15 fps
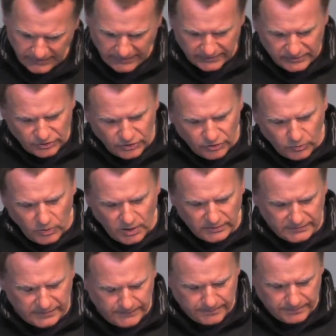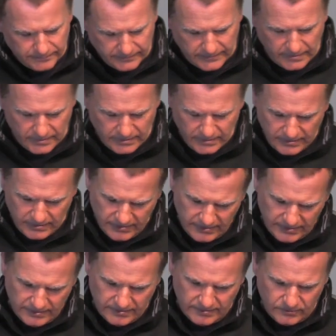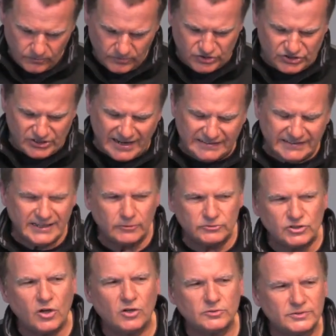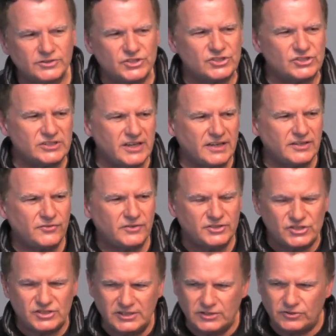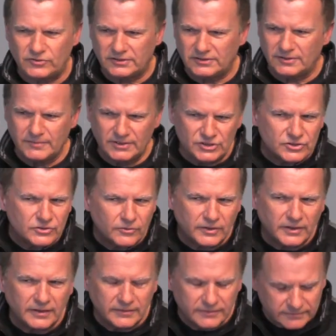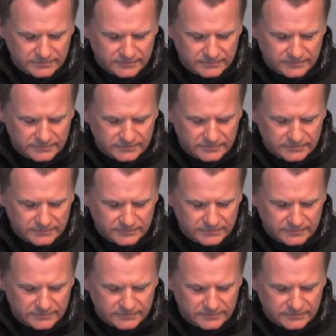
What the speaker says: And you know what? We started out talking about the sacred secret, the mystery.